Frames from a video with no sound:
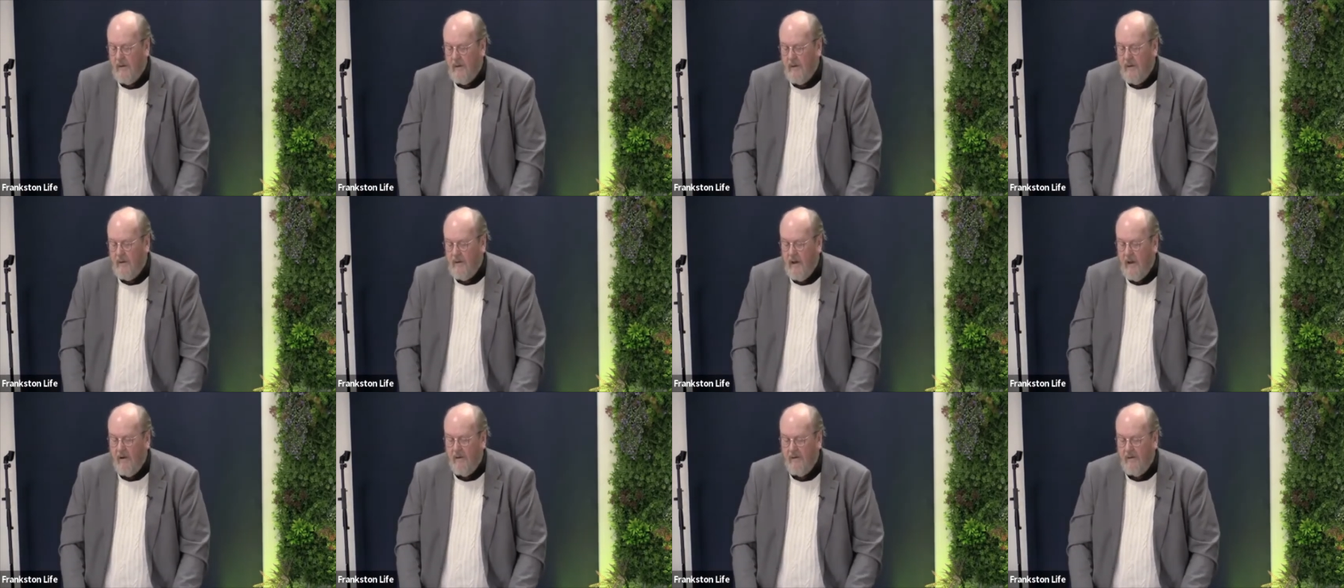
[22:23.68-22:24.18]

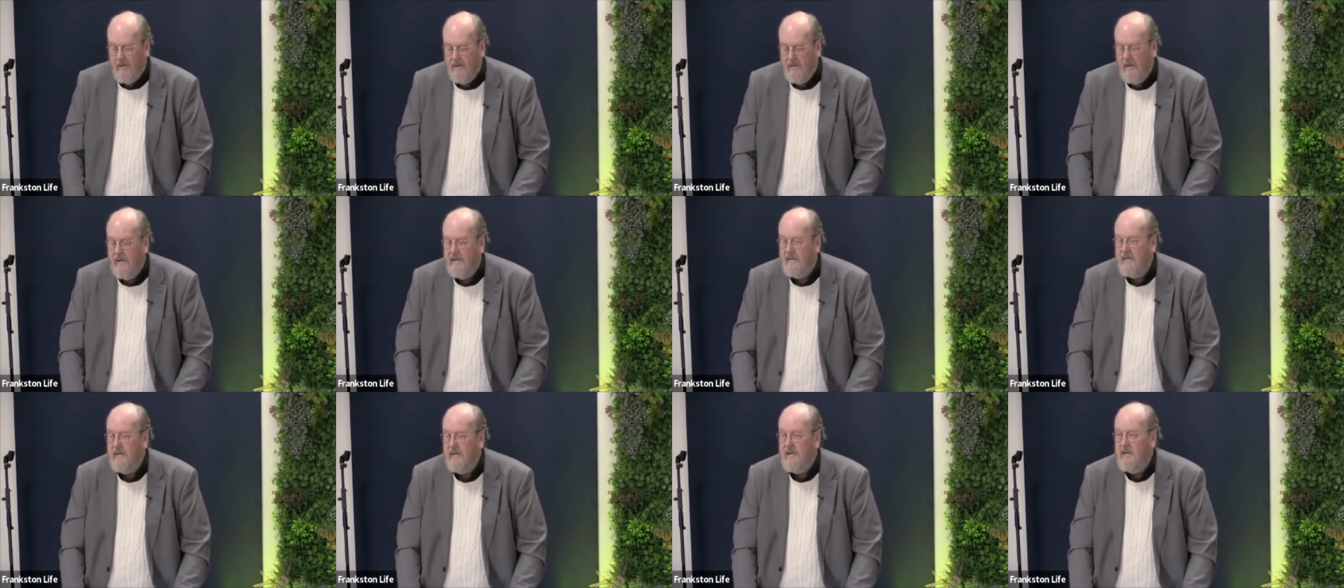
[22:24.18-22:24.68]
You know, it's
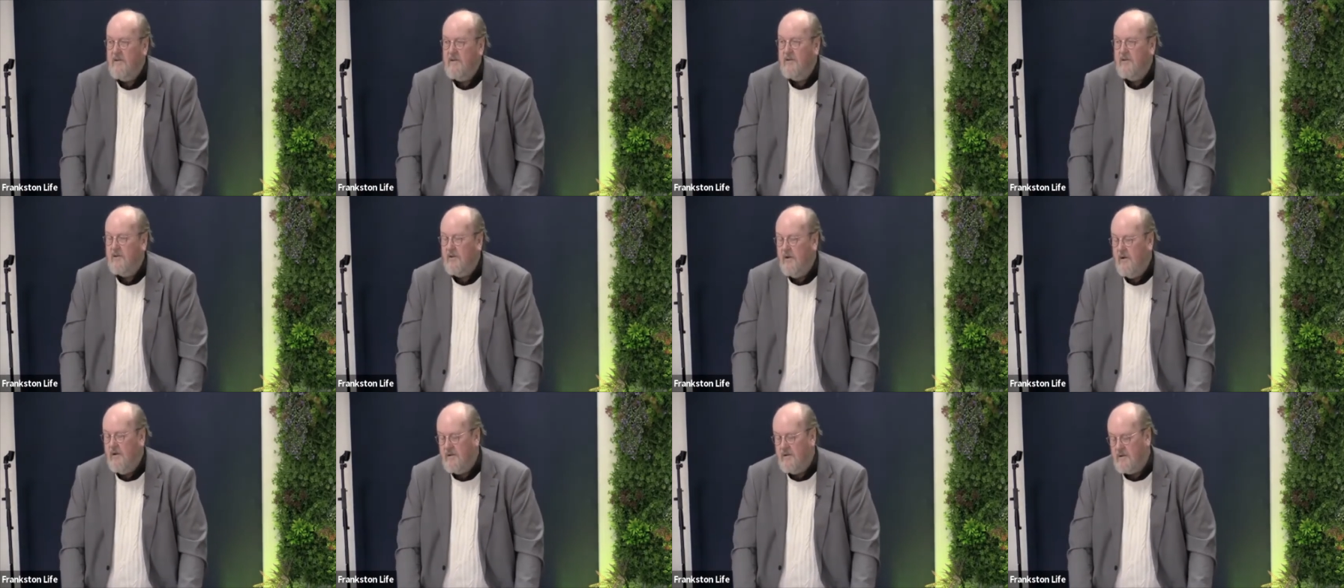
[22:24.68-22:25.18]
easy in
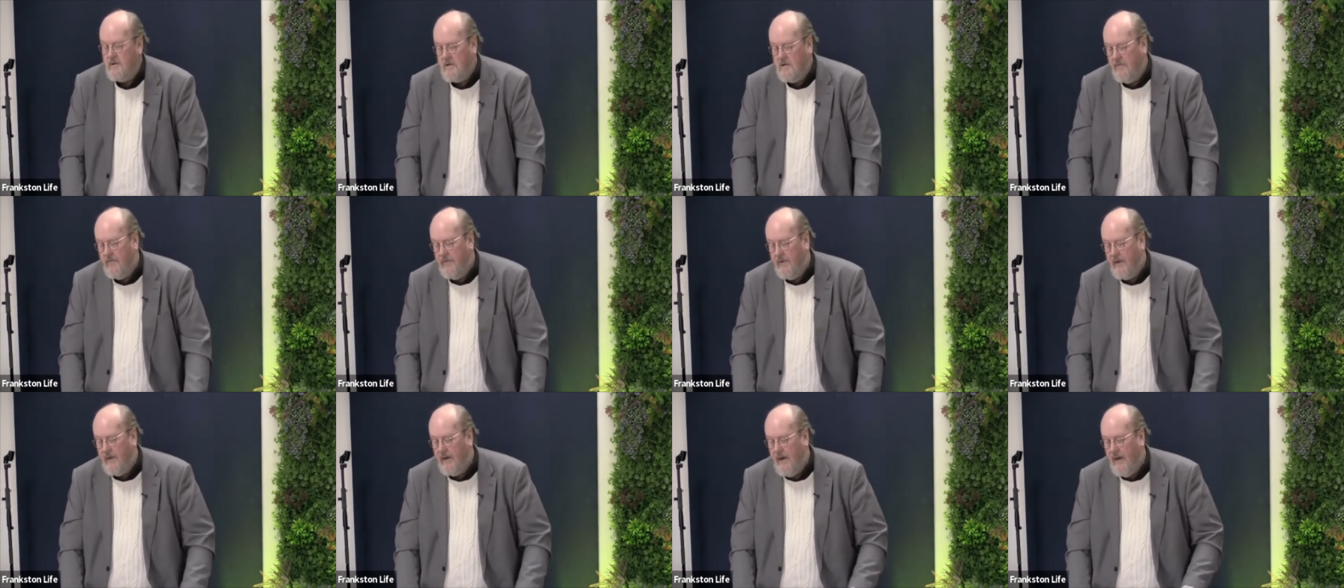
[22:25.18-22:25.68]
church to
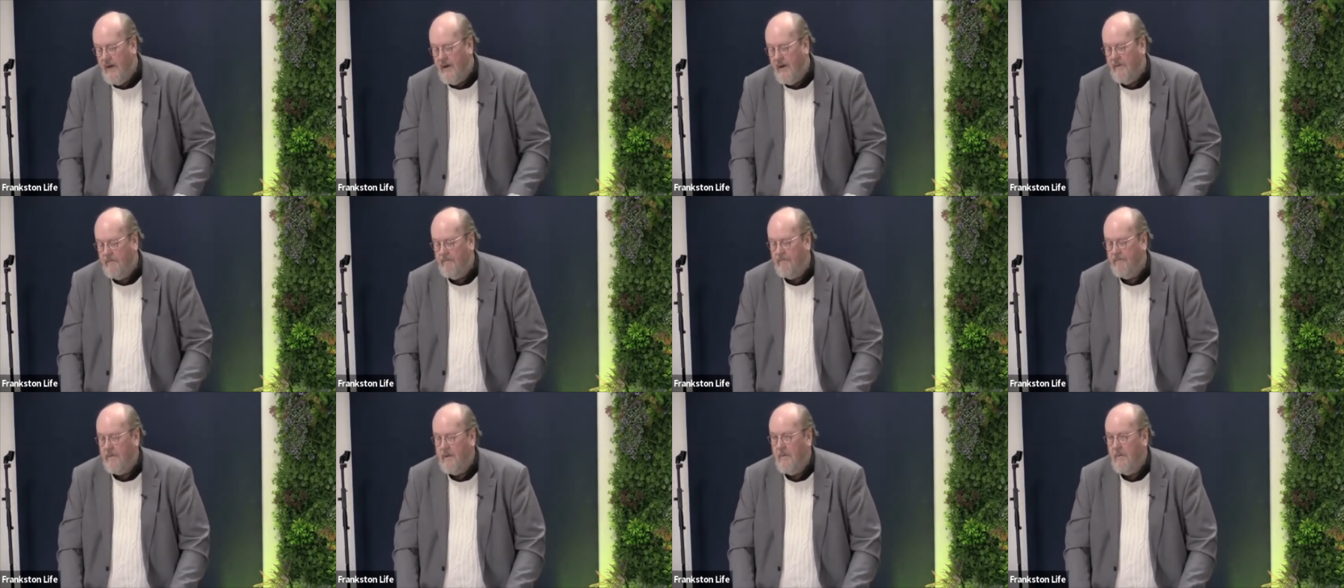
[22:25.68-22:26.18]
forget
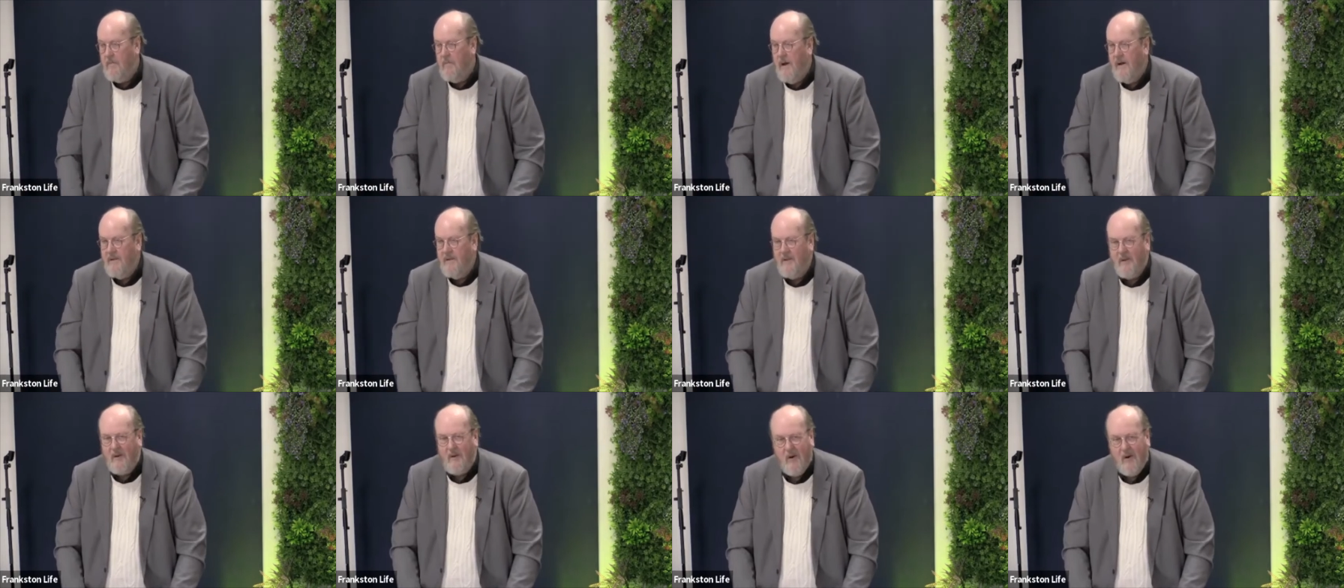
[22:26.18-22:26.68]

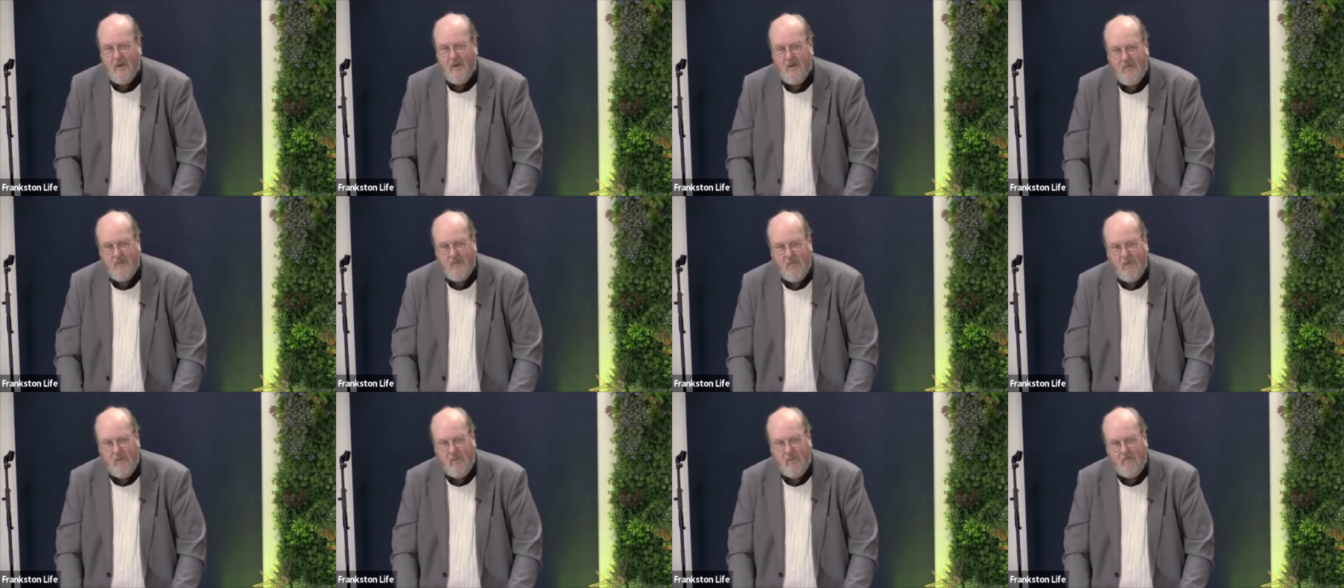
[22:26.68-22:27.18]
about the
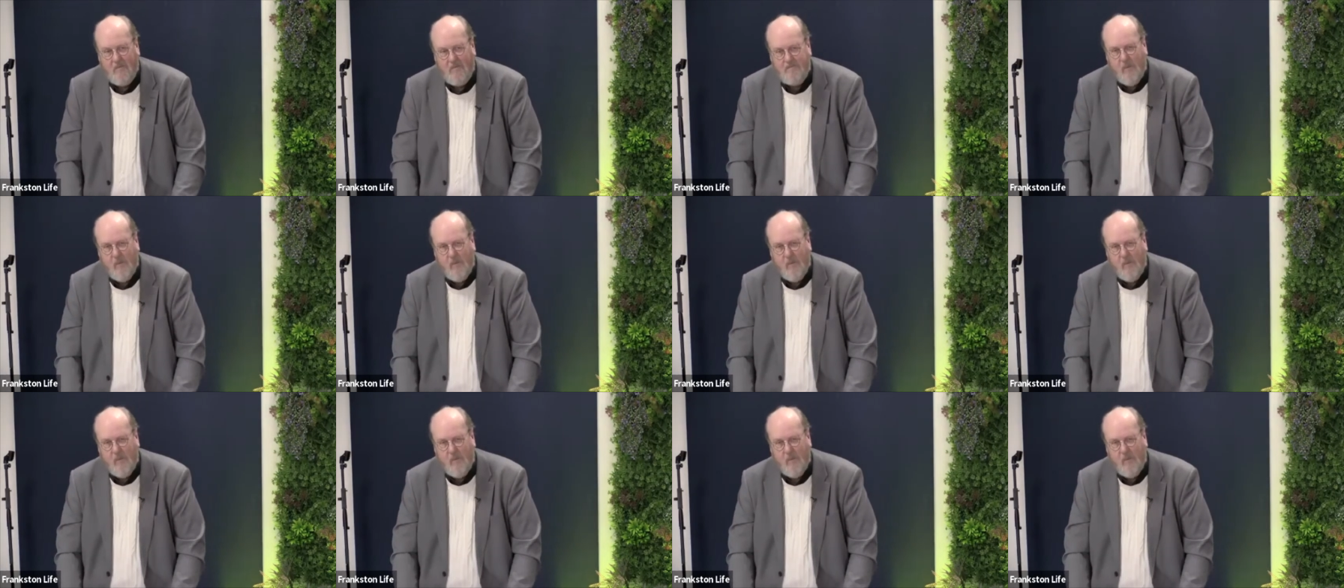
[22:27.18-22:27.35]
gospel.